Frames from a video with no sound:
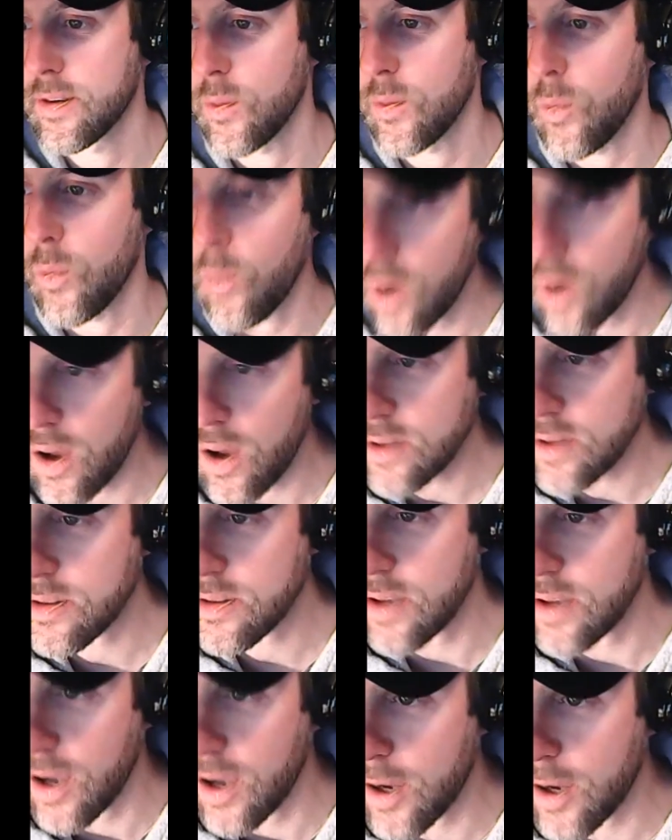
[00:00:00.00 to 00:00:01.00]

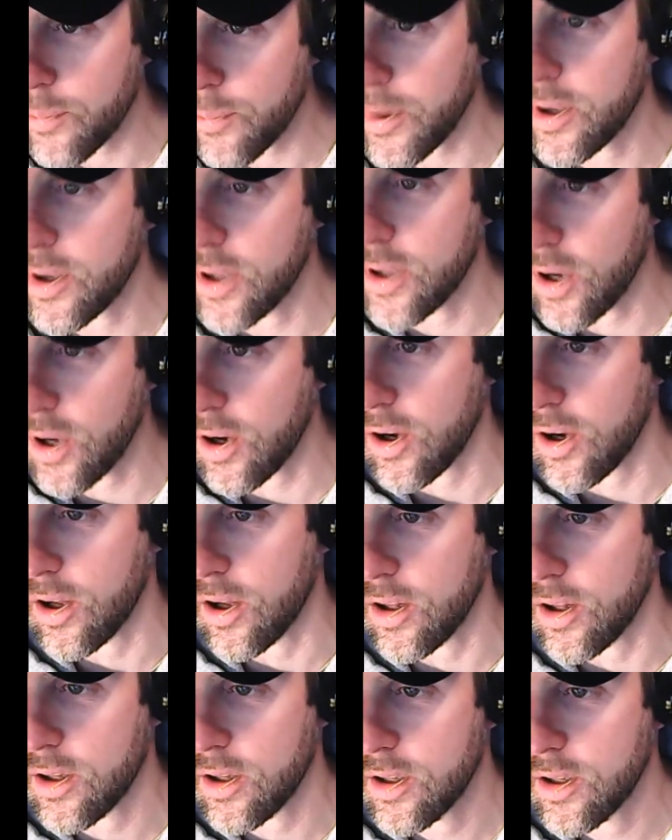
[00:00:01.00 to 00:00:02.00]
What's up,
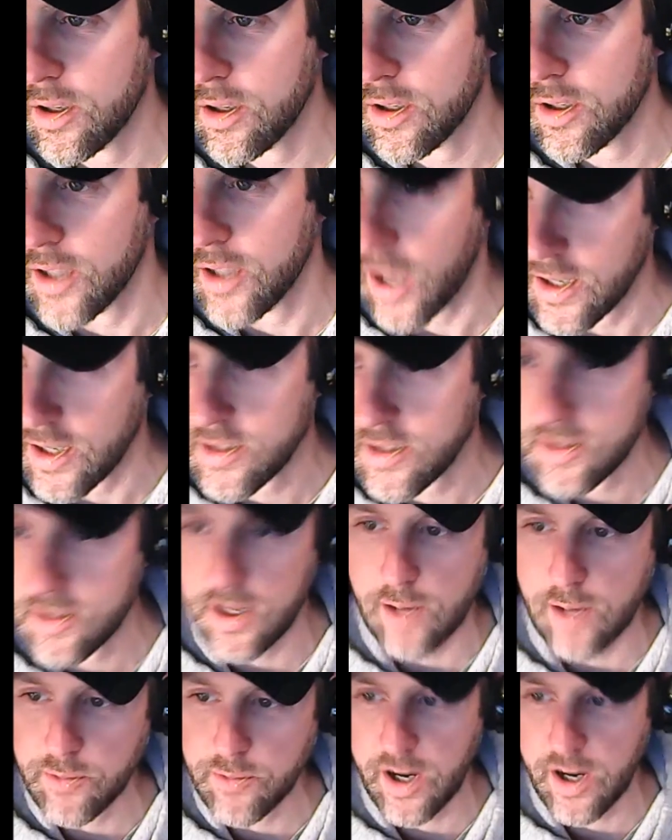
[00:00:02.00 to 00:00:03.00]
y'all?
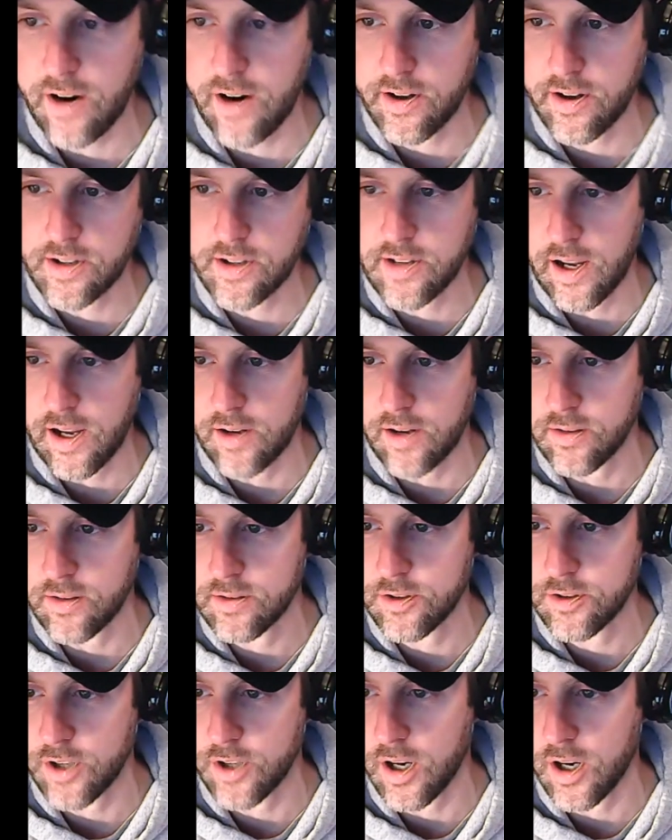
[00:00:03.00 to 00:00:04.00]
Yes, I'm tearing it down,
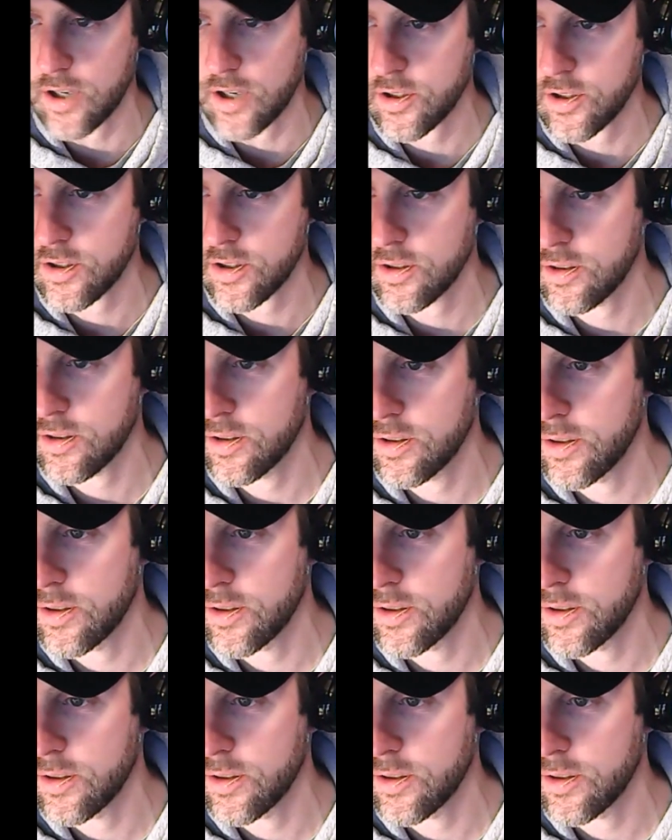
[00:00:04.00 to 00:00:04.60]
Josh.